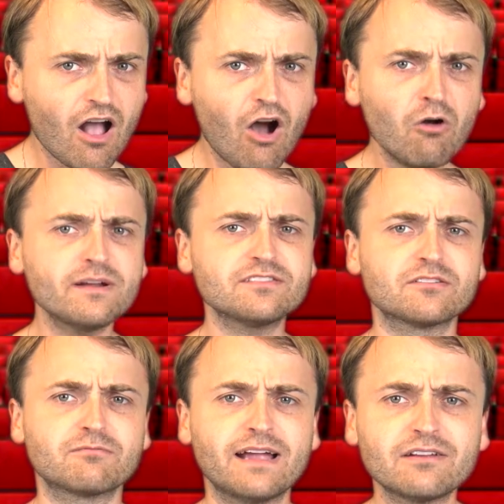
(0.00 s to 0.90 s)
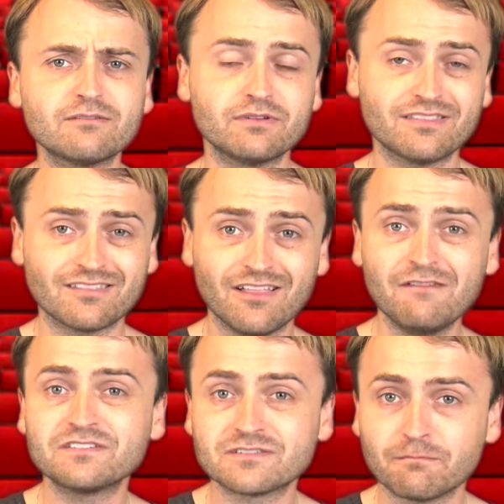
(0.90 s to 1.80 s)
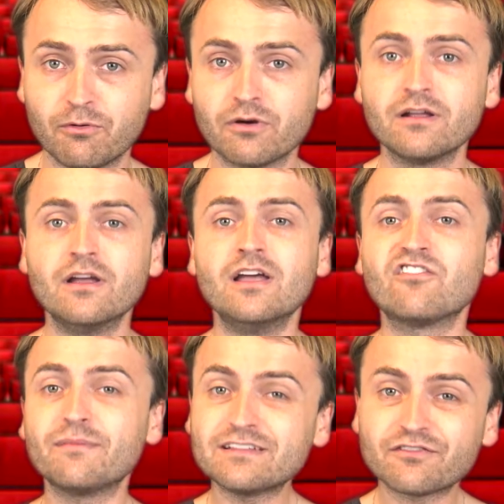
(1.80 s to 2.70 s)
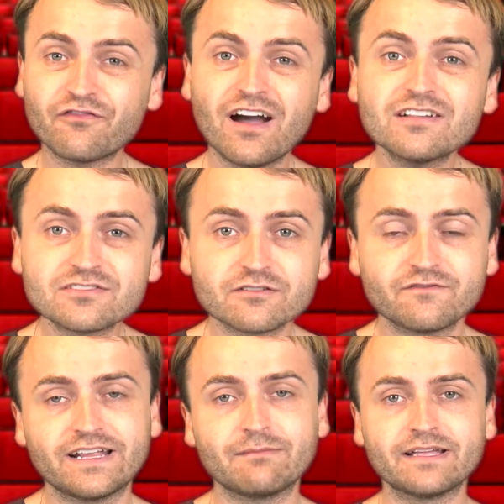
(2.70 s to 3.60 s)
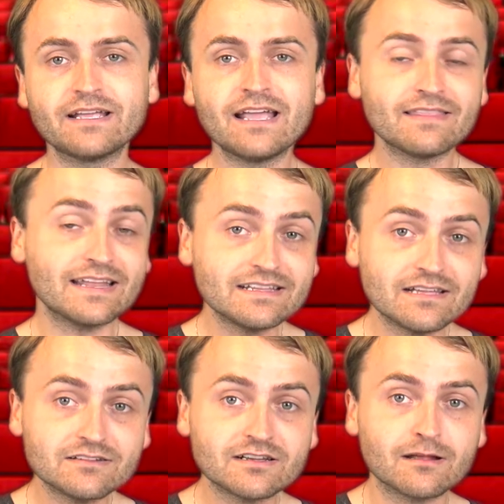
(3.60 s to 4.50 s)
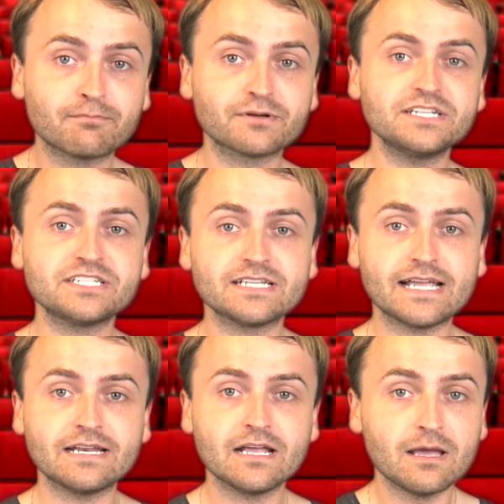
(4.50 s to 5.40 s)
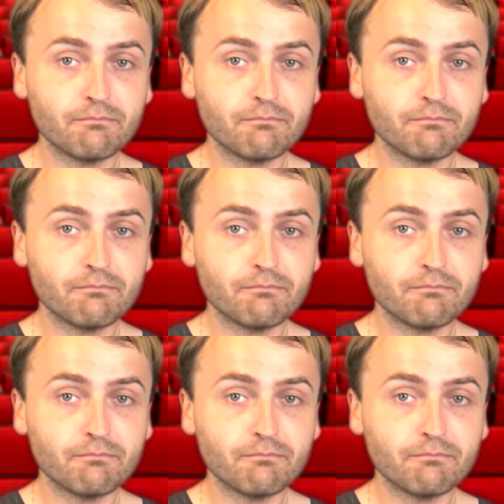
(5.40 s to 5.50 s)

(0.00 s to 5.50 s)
always surrounded with the love and support from his foster family that he doesn't appreciate,